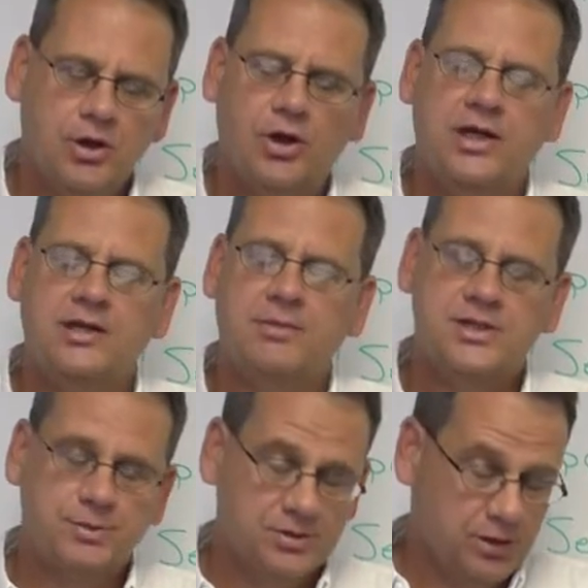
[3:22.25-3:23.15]
All right, am I
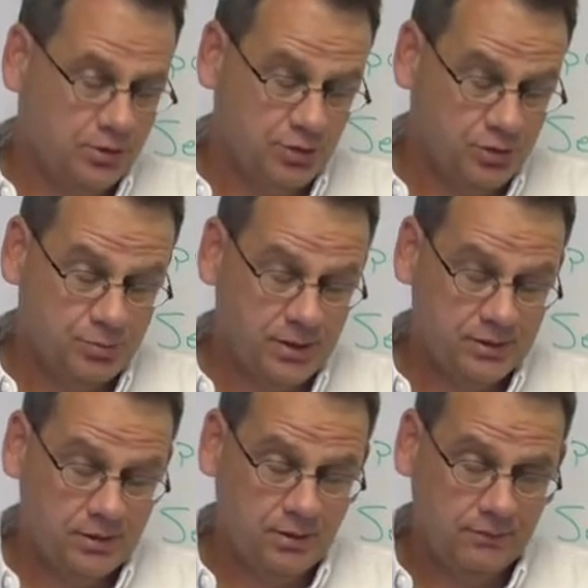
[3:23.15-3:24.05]
supposed to introduce
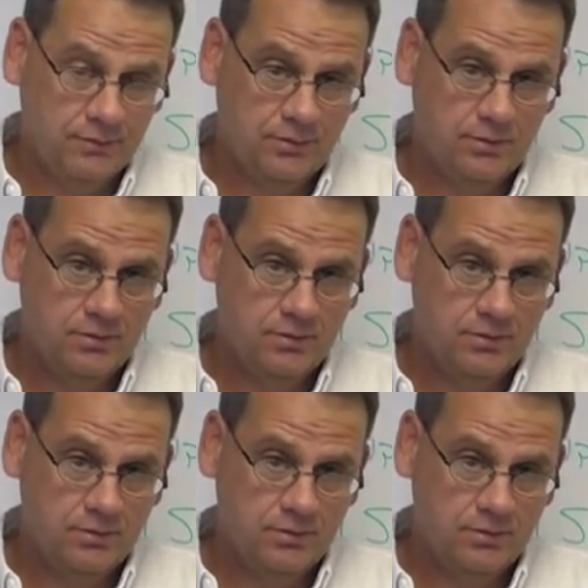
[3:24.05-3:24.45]
myself?